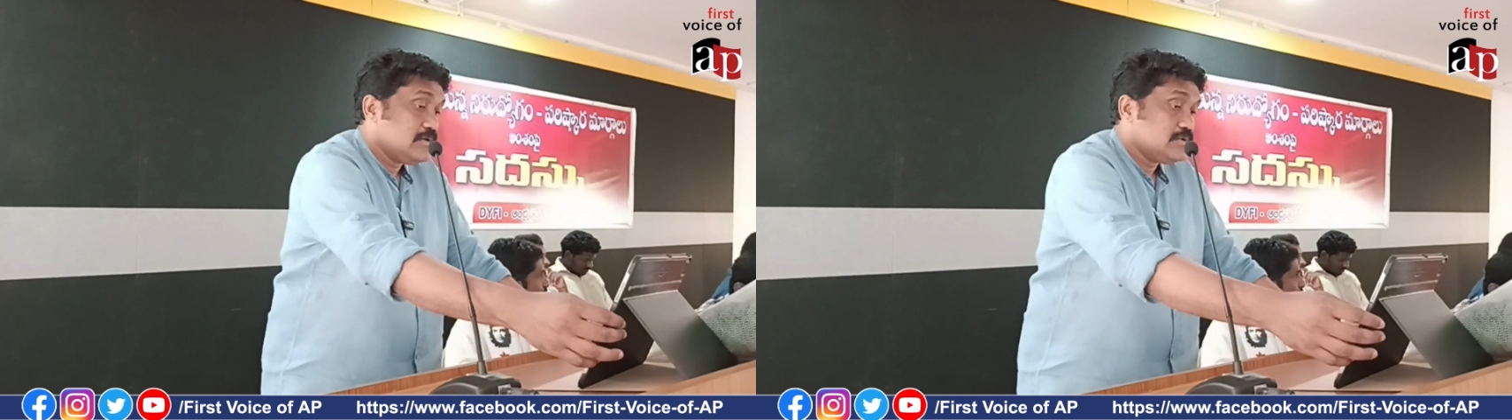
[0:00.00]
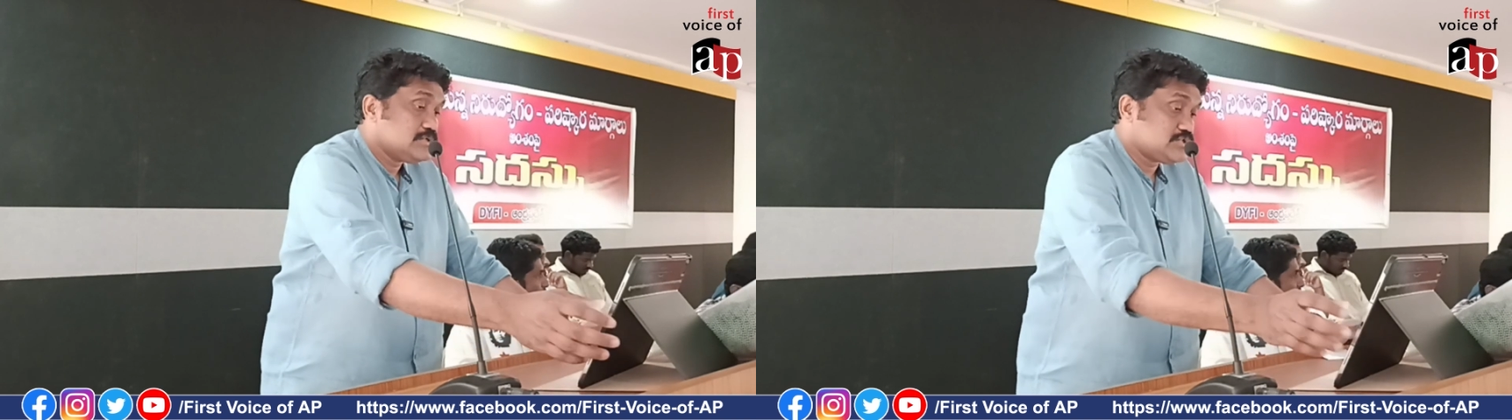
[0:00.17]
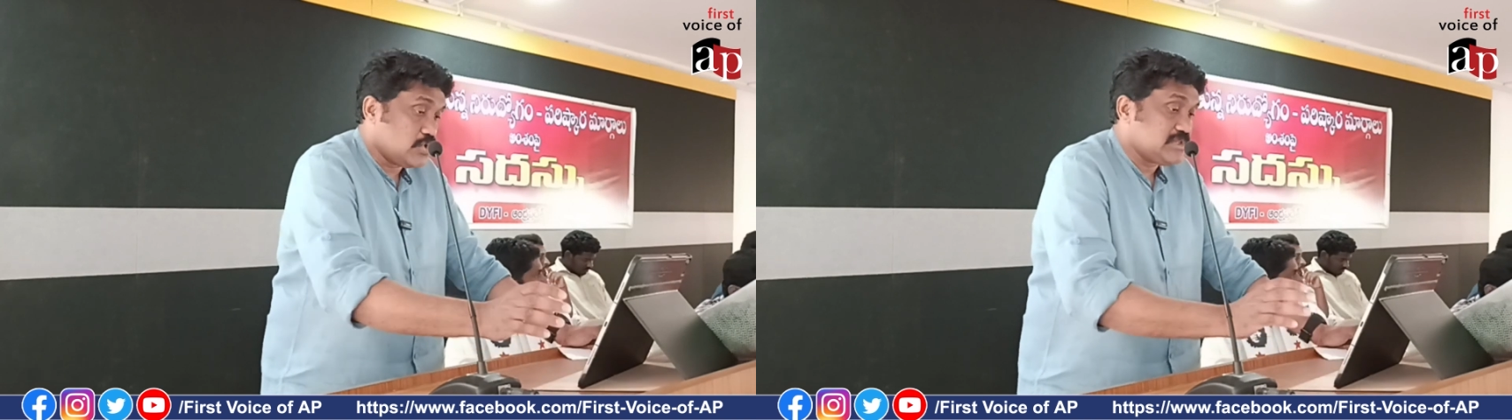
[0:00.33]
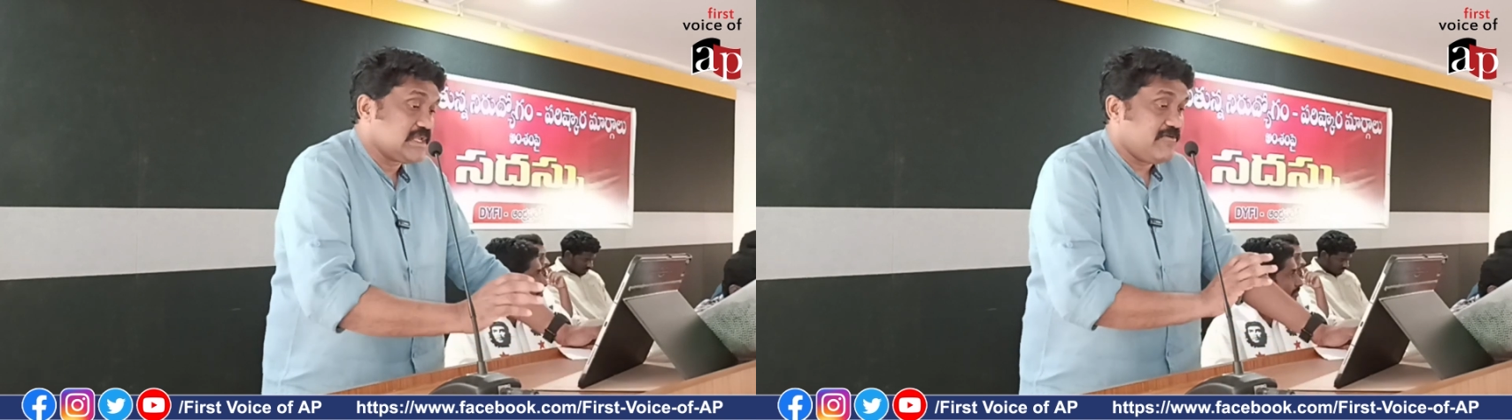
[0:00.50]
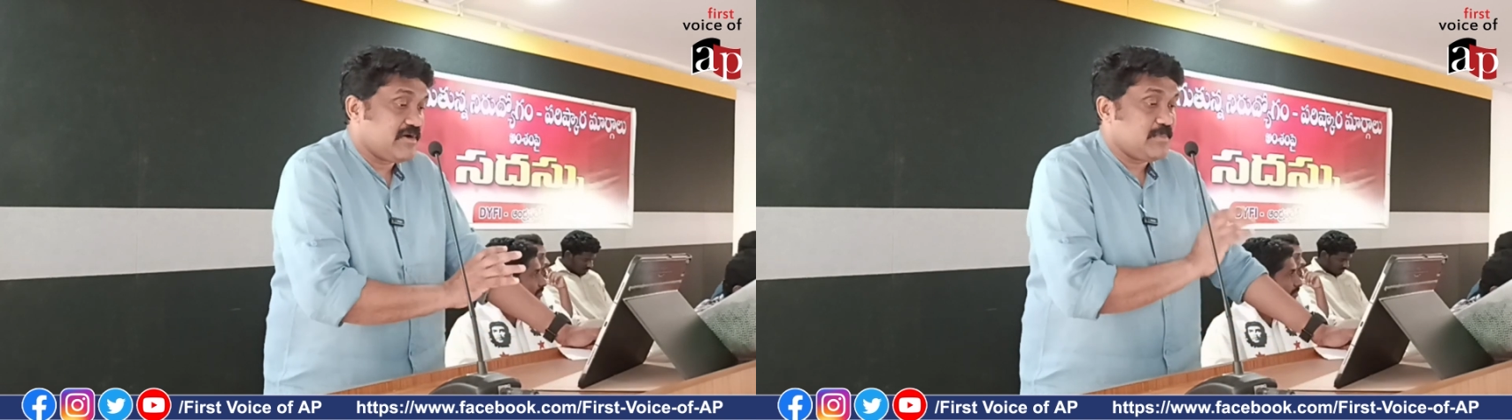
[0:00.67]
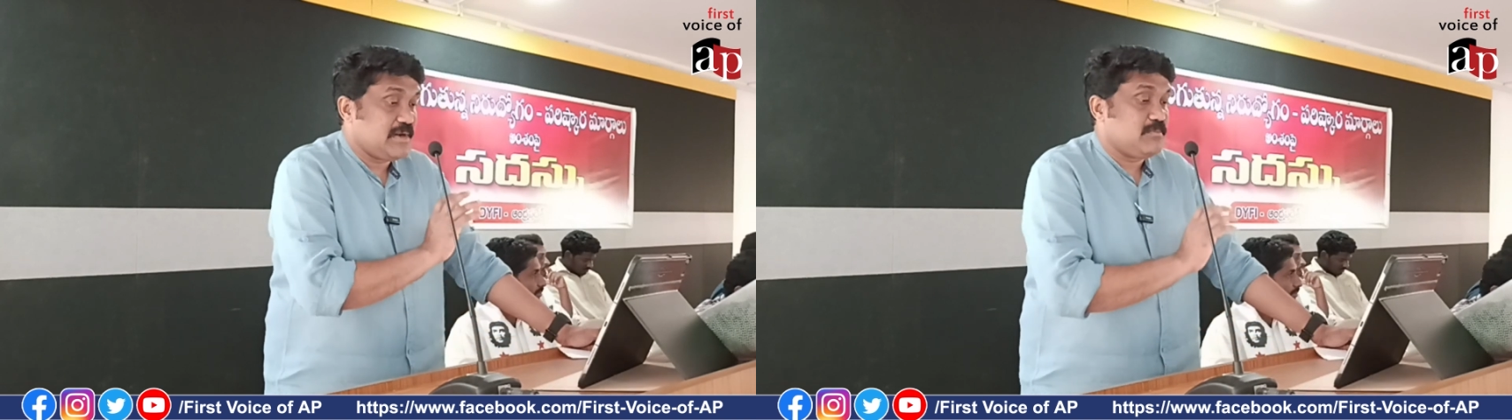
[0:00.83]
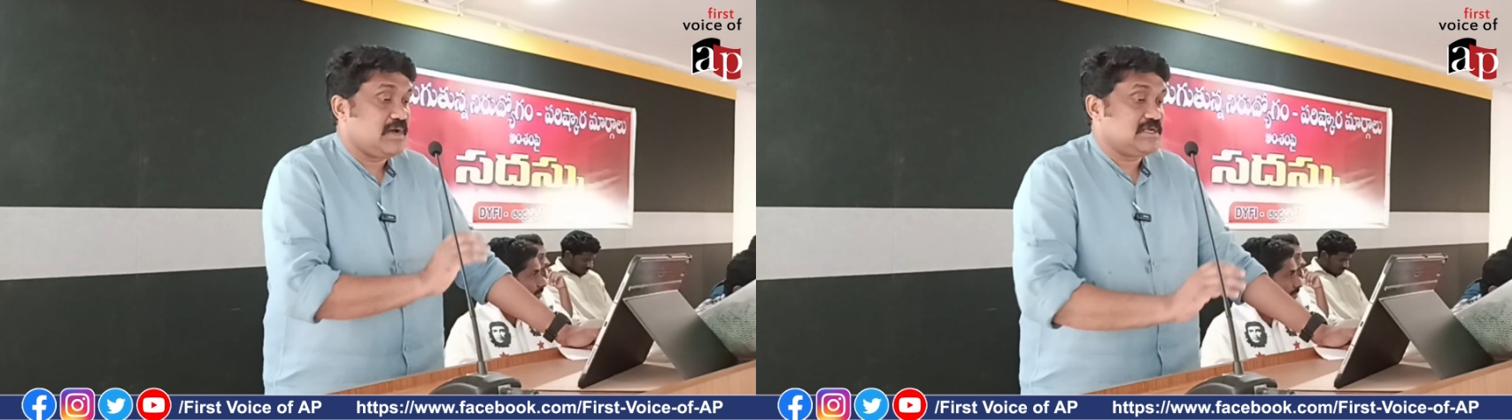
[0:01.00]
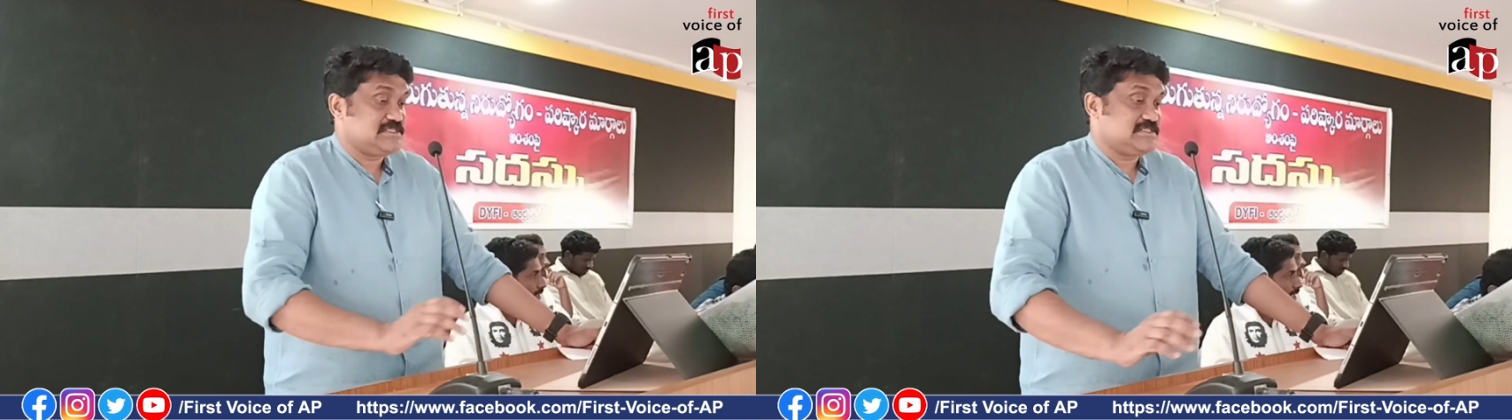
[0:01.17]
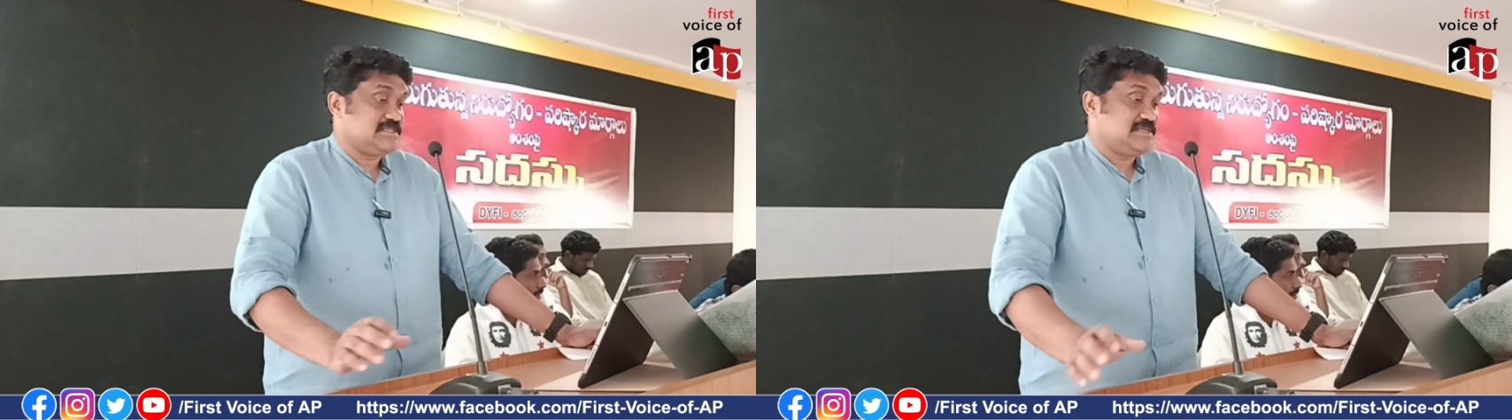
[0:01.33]
So the government
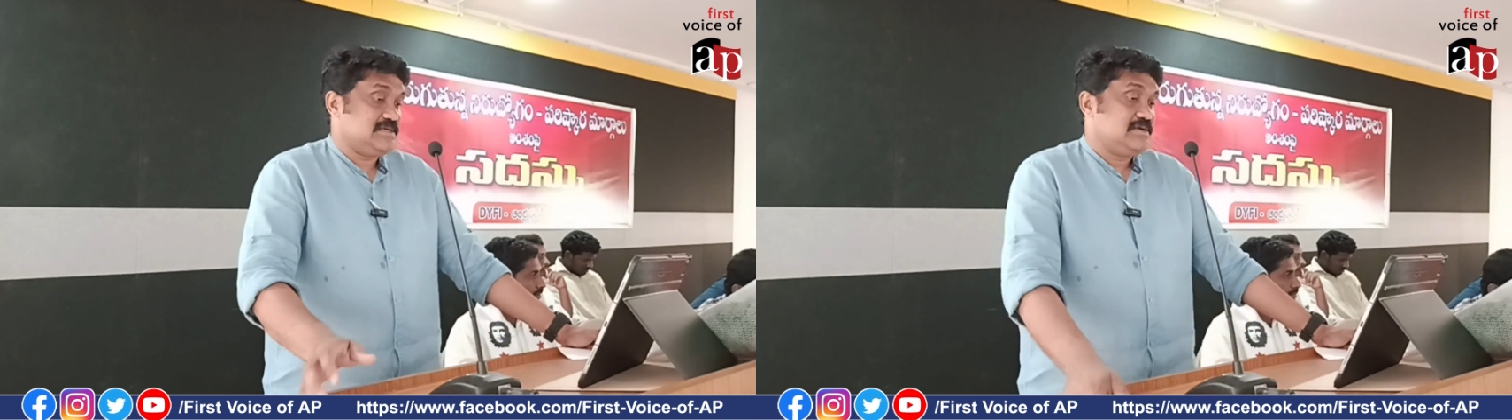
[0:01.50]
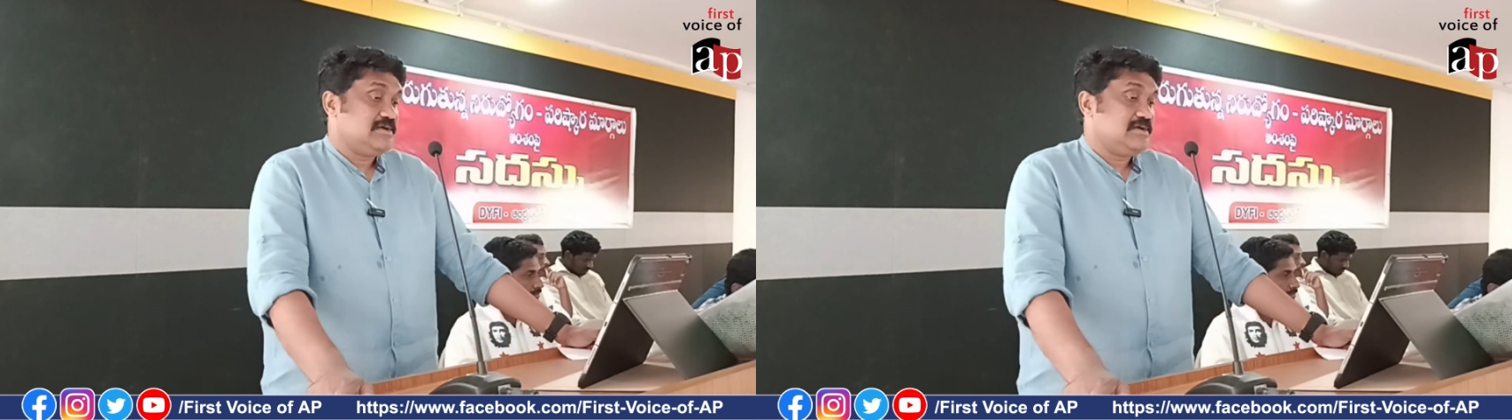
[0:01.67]
must